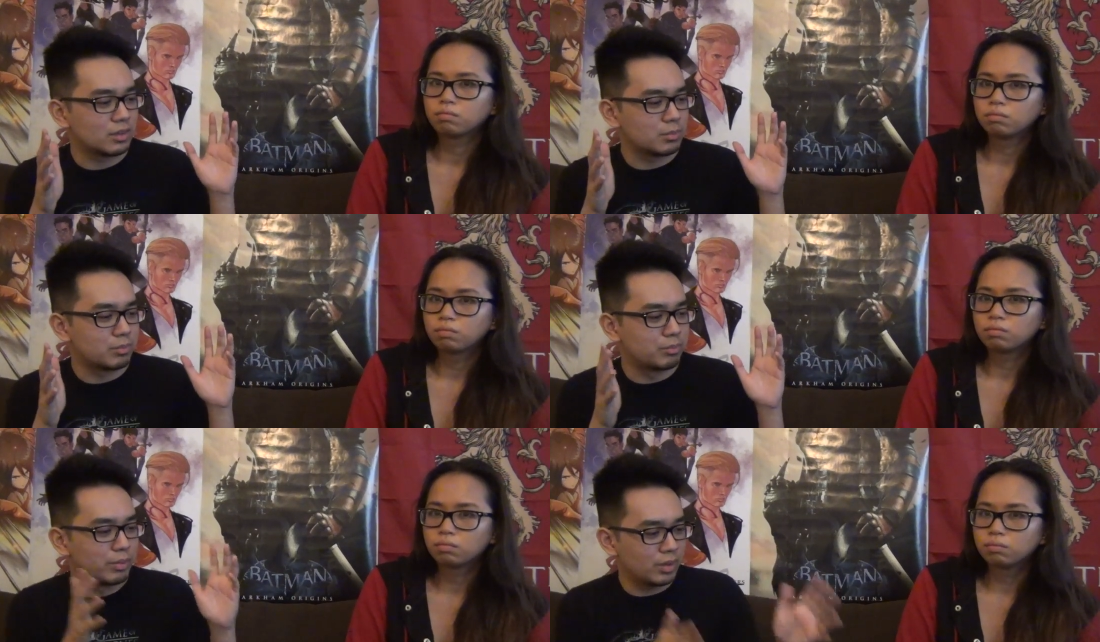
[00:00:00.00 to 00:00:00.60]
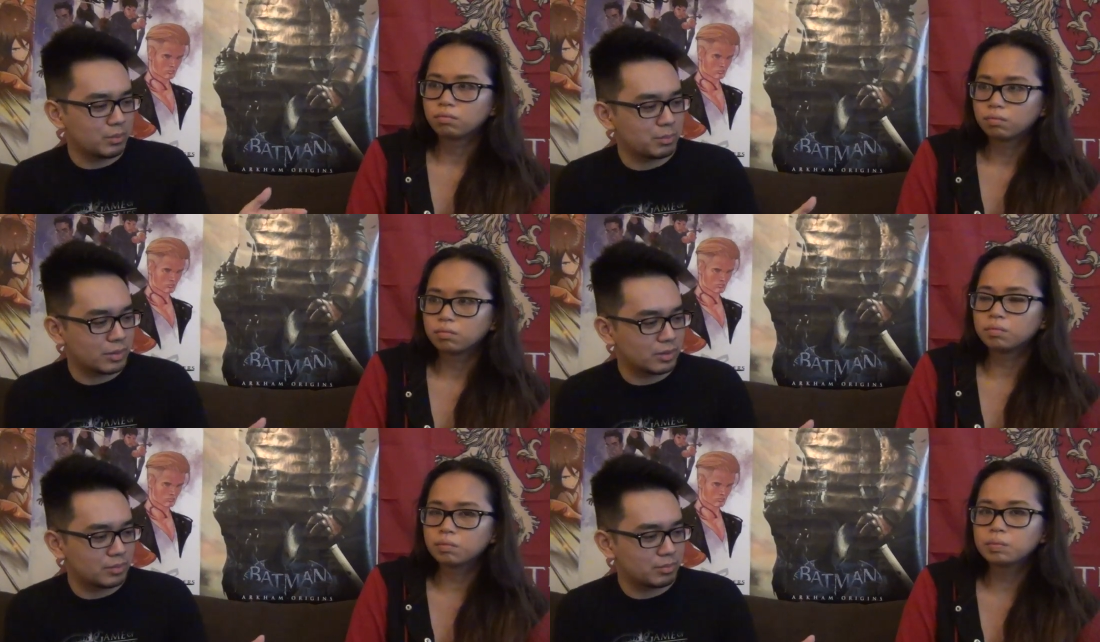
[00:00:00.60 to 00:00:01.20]
Speaker 1: the book
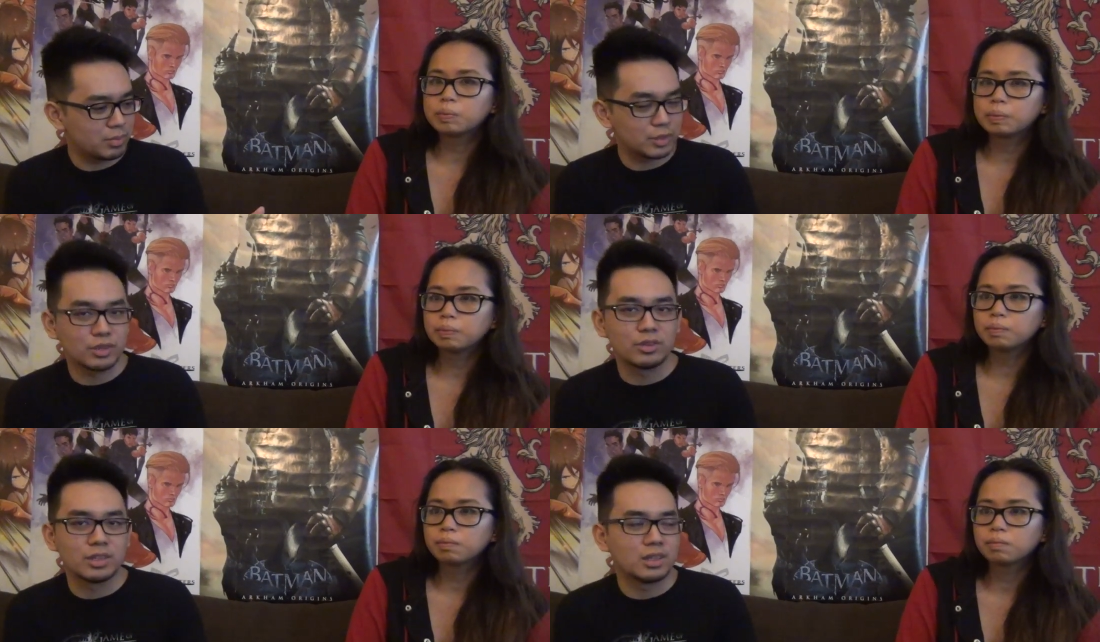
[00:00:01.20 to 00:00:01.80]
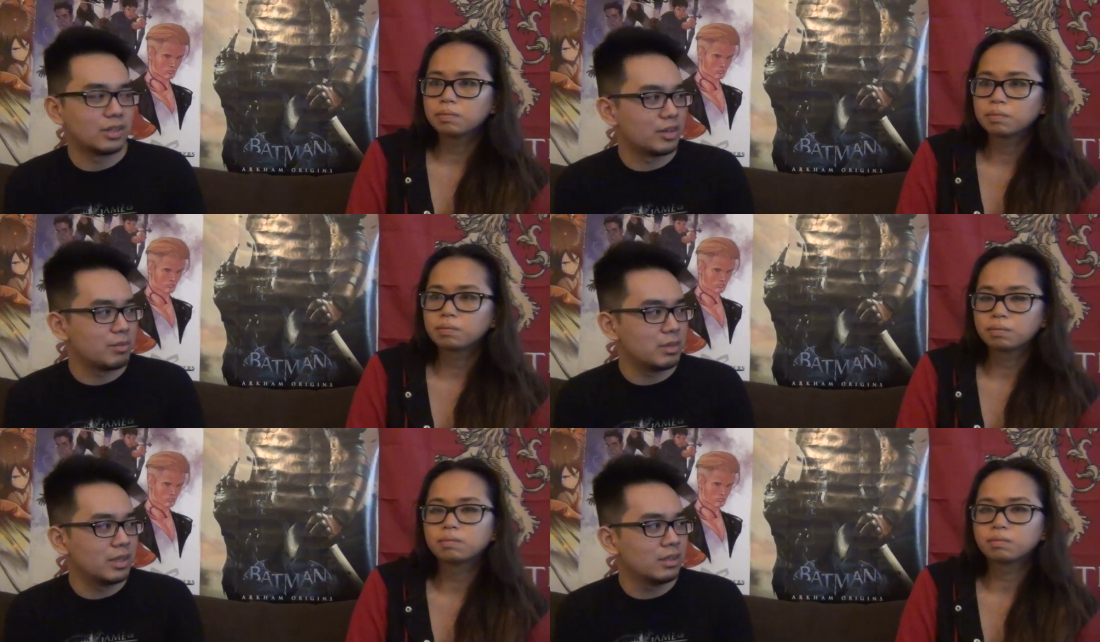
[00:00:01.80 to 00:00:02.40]
per mm-hmm. persona. You know
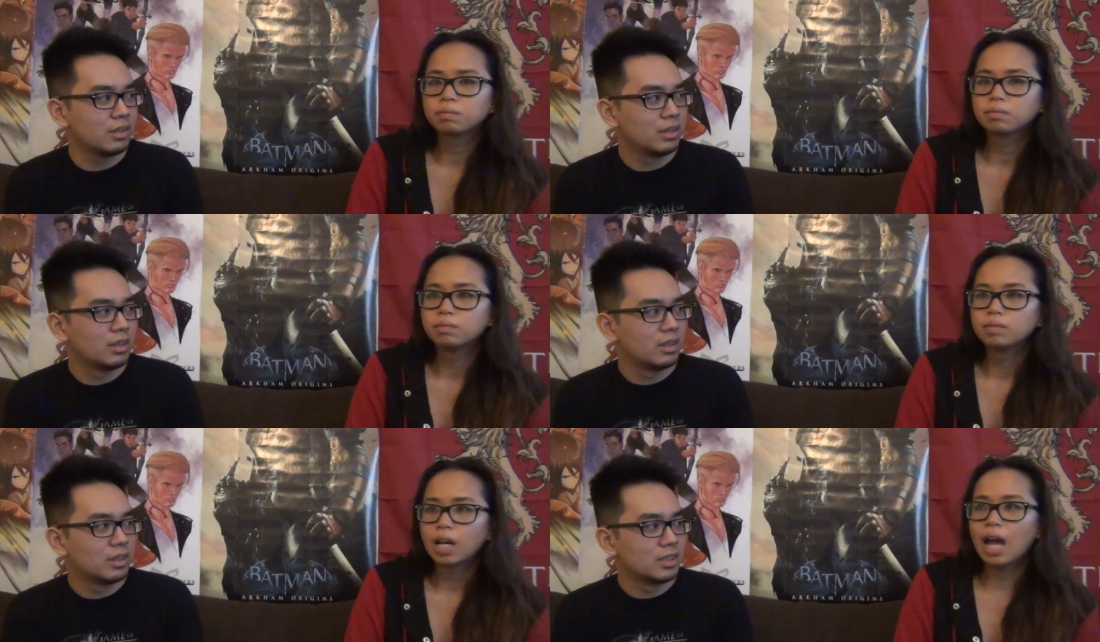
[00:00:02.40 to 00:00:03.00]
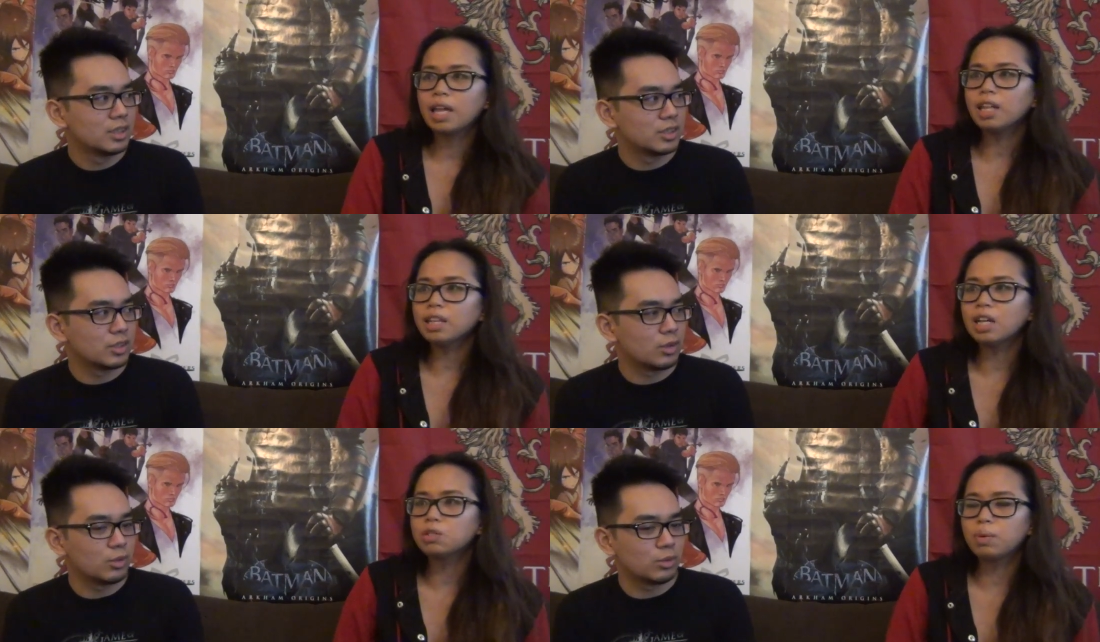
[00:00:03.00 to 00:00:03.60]
what I mean? I think
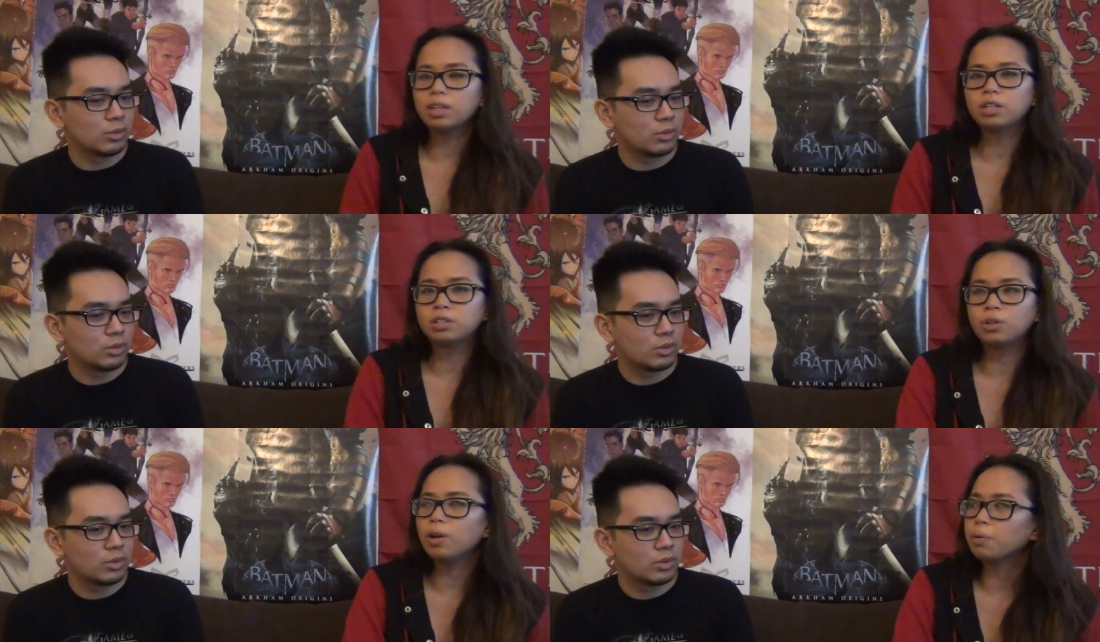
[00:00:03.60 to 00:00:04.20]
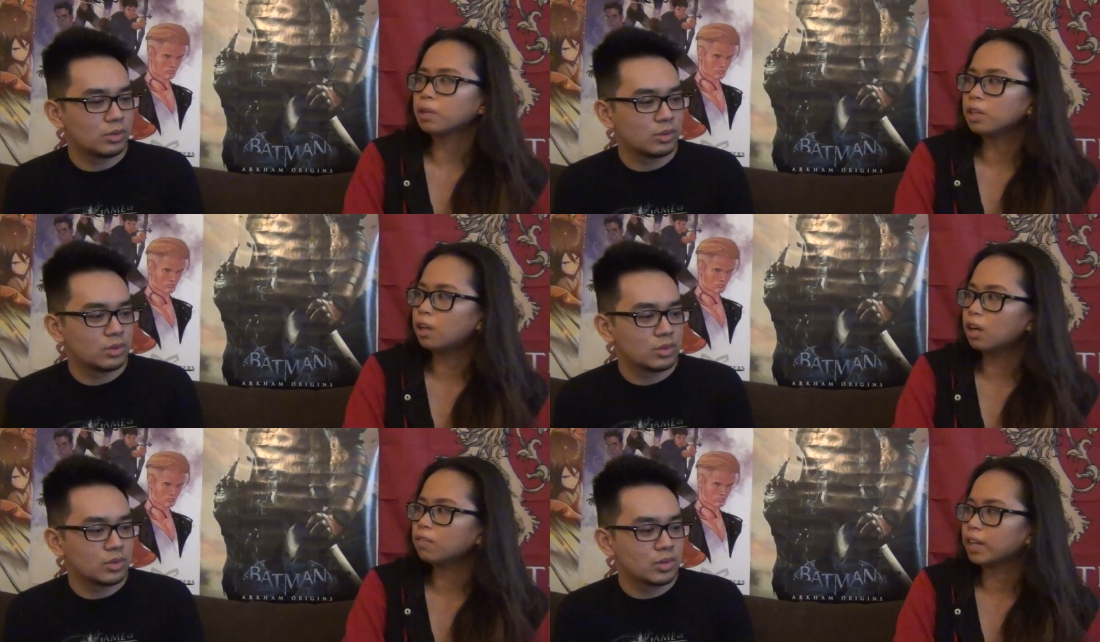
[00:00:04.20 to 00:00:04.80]
so, that's what
Speaker 2: they're doing with a
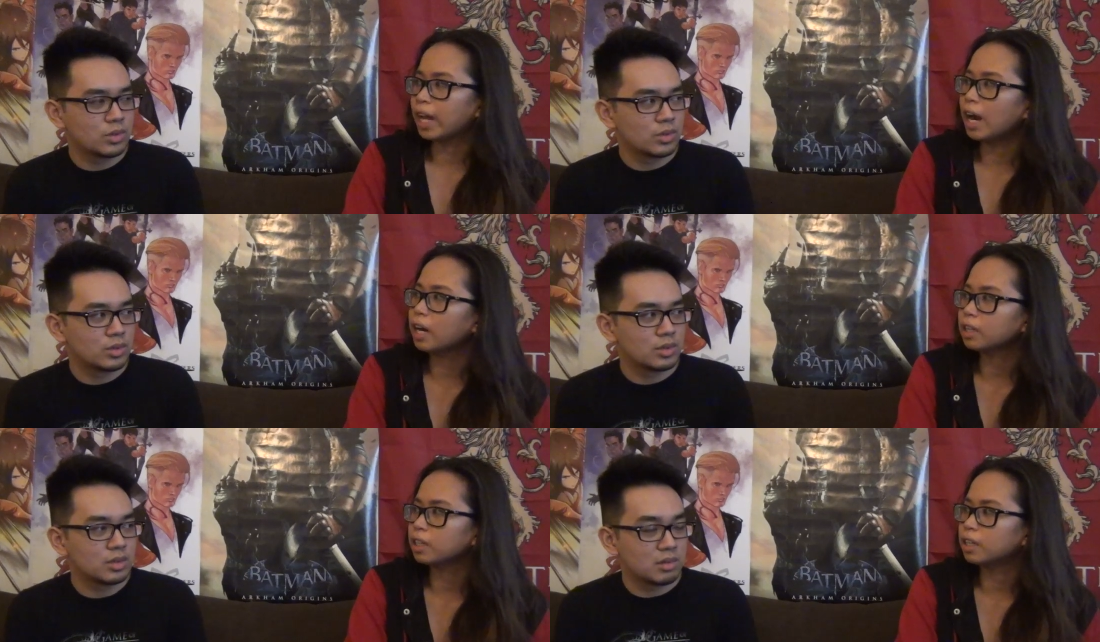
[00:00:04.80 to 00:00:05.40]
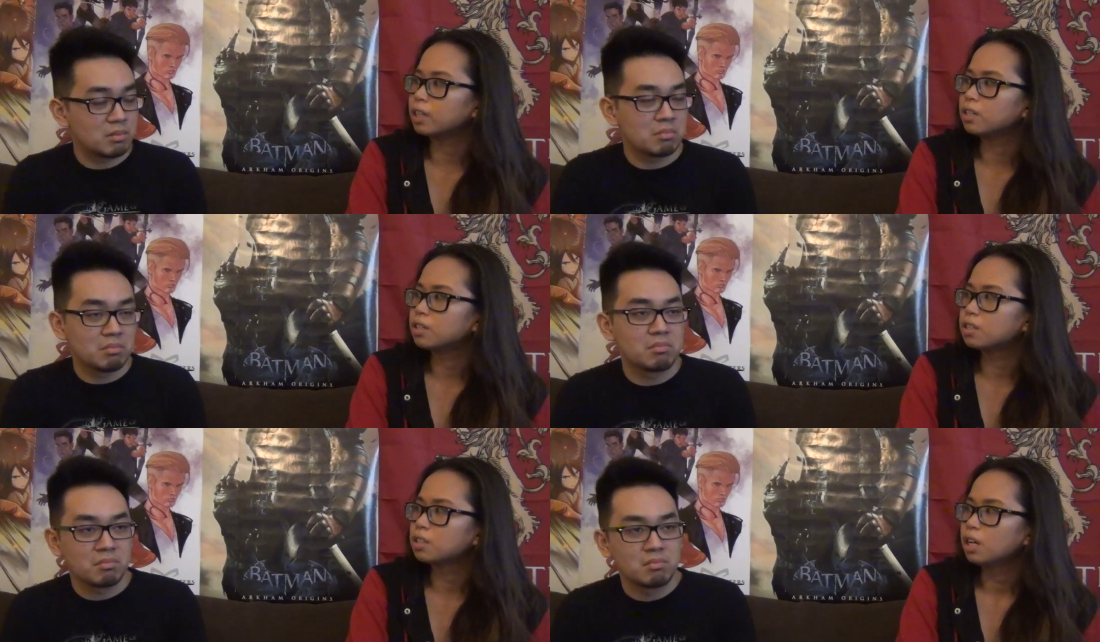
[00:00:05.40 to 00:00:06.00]
lot of the
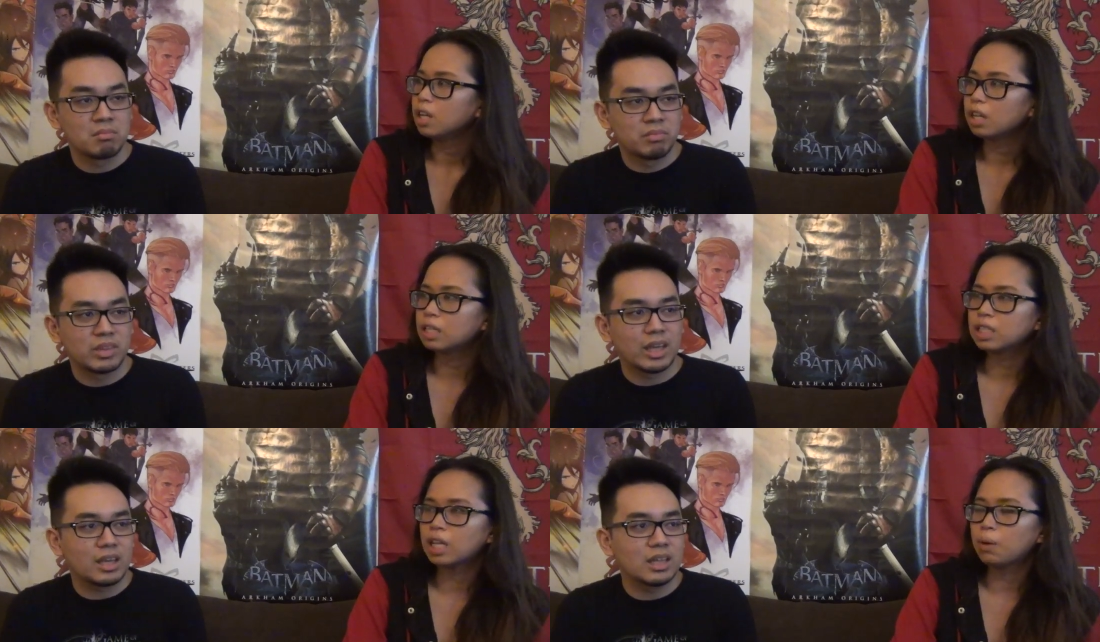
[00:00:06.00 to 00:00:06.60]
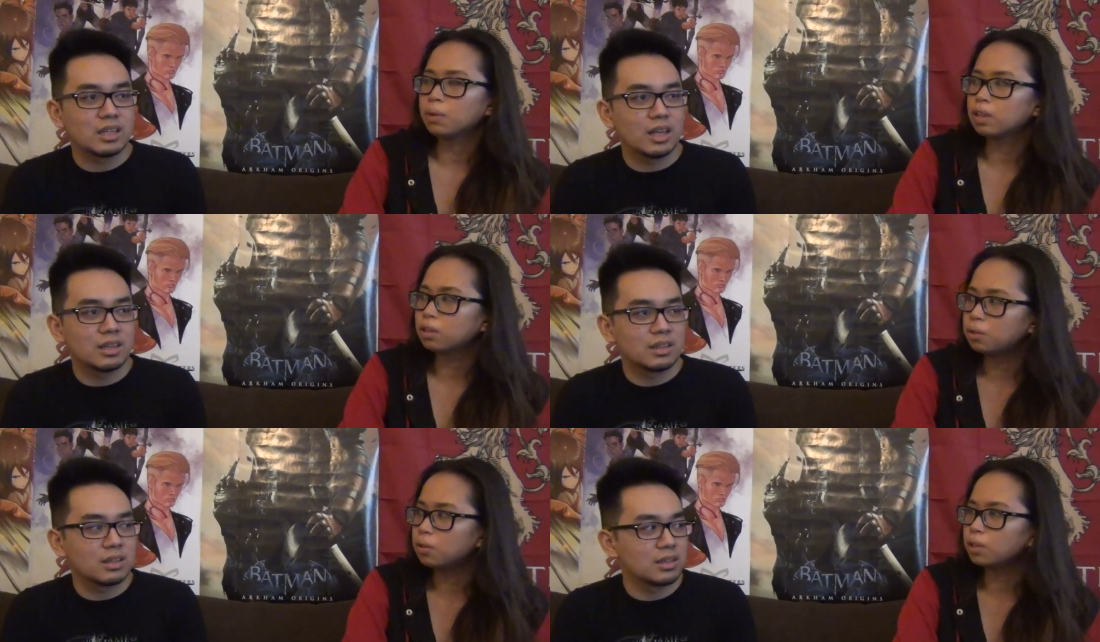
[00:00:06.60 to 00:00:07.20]
characters. They like did that it, with
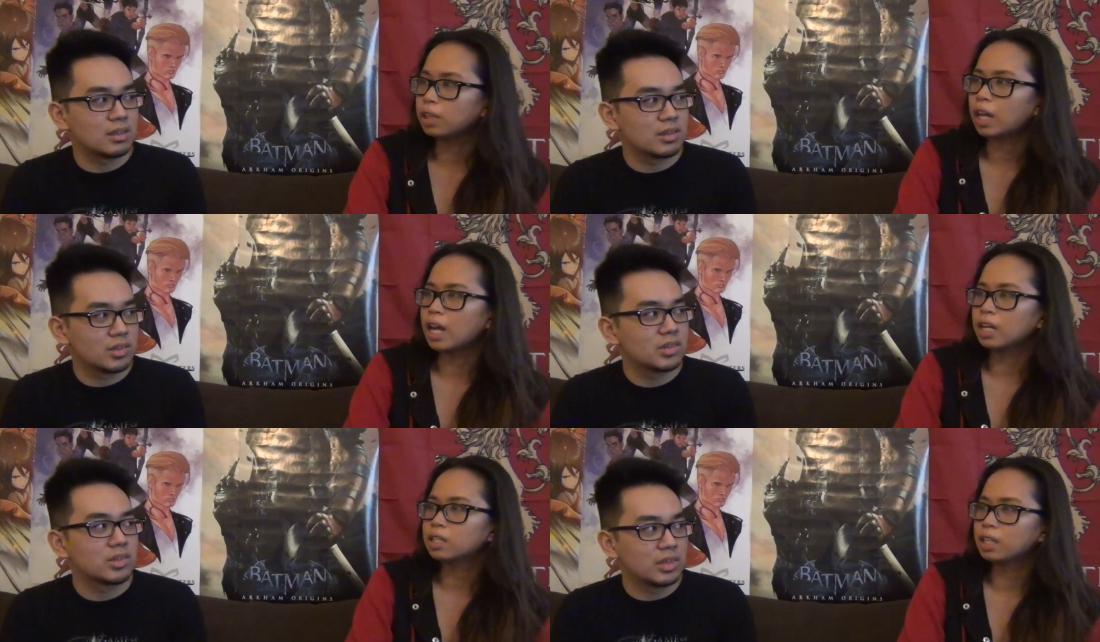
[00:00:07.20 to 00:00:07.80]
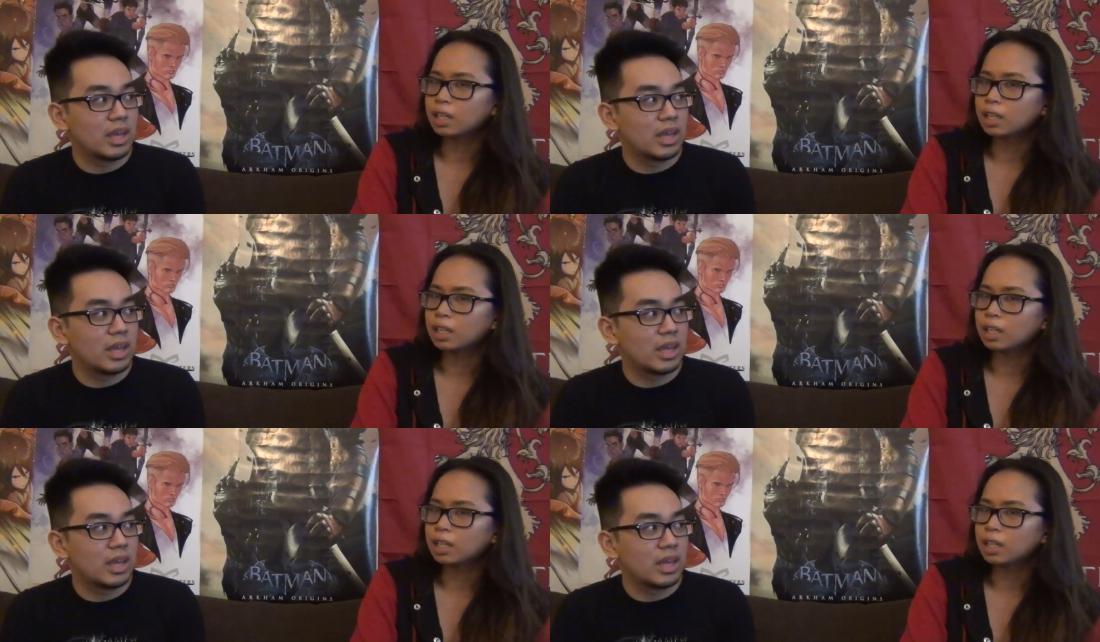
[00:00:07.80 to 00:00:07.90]
Luke. They kind of